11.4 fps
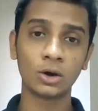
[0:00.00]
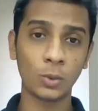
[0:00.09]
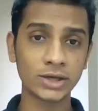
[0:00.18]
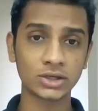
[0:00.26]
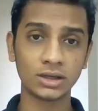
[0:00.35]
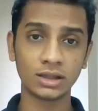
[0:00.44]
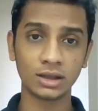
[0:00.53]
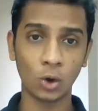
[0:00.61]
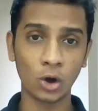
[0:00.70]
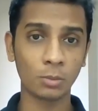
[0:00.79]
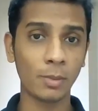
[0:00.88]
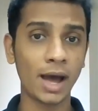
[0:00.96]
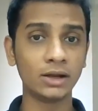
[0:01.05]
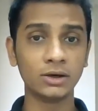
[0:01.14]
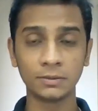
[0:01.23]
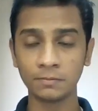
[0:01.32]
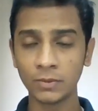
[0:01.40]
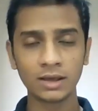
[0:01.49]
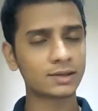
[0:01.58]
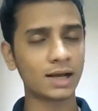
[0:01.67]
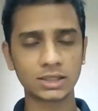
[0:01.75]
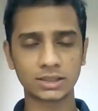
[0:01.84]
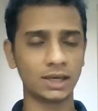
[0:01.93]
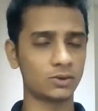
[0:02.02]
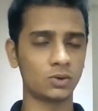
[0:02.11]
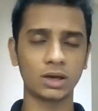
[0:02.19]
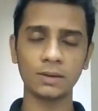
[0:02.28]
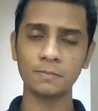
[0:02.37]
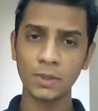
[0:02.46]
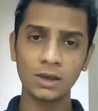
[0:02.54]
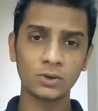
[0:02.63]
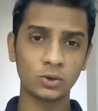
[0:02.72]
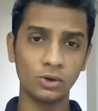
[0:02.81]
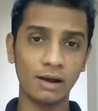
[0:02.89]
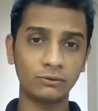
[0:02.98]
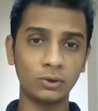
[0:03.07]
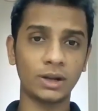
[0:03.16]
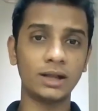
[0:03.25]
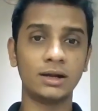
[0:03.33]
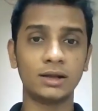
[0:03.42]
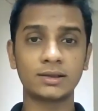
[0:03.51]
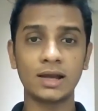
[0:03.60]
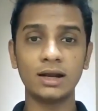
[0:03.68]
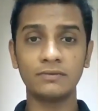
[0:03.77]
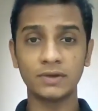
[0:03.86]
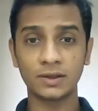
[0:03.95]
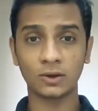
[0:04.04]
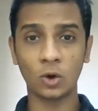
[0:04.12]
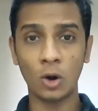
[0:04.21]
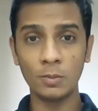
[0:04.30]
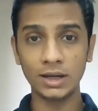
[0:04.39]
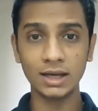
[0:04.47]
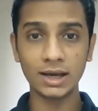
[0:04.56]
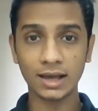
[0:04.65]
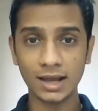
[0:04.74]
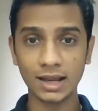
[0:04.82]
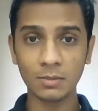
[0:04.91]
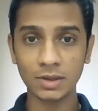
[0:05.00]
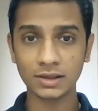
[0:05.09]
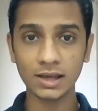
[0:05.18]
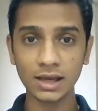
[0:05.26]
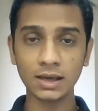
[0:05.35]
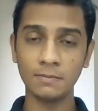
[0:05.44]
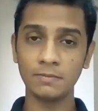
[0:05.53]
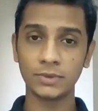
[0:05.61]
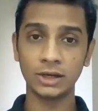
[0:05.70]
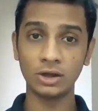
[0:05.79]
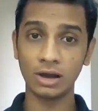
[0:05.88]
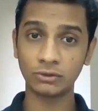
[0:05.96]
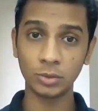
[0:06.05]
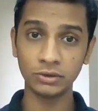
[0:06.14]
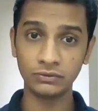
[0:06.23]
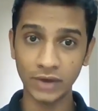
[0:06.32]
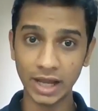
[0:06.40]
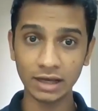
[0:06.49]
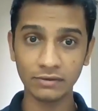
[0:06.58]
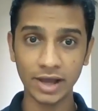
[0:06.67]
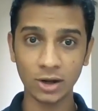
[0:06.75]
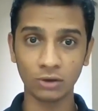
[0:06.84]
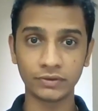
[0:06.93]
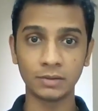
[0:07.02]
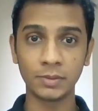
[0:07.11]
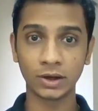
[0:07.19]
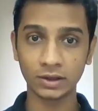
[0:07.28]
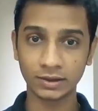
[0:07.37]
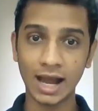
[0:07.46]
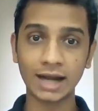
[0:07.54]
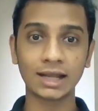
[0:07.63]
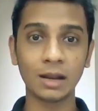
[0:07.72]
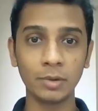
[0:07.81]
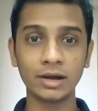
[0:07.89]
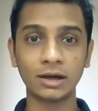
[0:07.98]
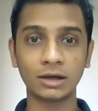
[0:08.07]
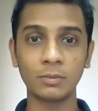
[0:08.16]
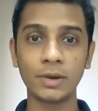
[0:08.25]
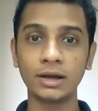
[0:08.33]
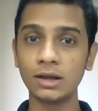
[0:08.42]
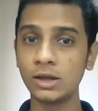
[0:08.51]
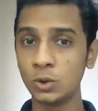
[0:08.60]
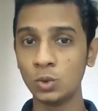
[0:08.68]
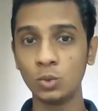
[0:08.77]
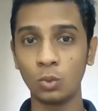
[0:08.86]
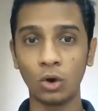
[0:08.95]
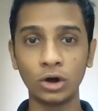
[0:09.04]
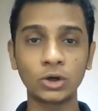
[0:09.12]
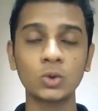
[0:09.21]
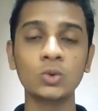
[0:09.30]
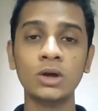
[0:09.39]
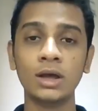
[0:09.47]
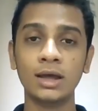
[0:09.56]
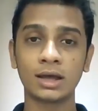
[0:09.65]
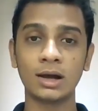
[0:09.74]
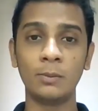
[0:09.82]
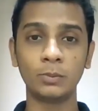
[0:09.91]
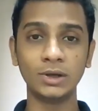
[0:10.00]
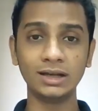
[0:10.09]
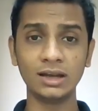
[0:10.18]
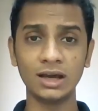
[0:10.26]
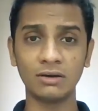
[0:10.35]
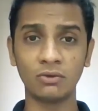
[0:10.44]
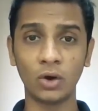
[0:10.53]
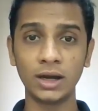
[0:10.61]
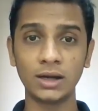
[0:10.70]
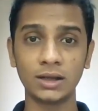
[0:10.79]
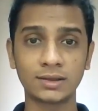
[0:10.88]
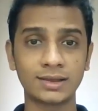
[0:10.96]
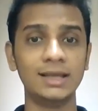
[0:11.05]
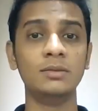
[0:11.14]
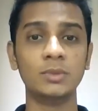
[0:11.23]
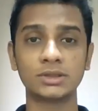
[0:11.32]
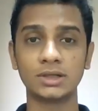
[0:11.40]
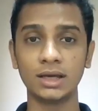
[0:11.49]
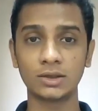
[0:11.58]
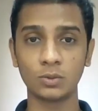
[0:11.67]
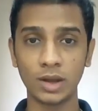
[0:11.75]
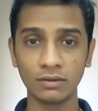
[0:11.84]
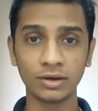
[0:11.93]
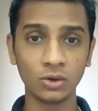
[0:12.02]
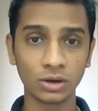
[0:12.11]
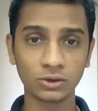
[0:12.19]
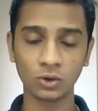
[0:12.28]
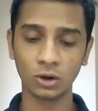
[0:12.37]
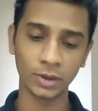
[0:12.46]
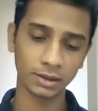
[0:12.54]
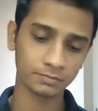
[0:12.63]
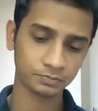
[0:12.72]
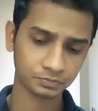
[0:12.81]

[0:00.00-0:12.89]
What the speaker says: question in the wrong manner, such things. Okay, so you have to try and understand if it's a commonly occurring mistake, then you have to be very aware of it, because that can be detrimental. You want to completely avoid silly mistakes whenever you are solving.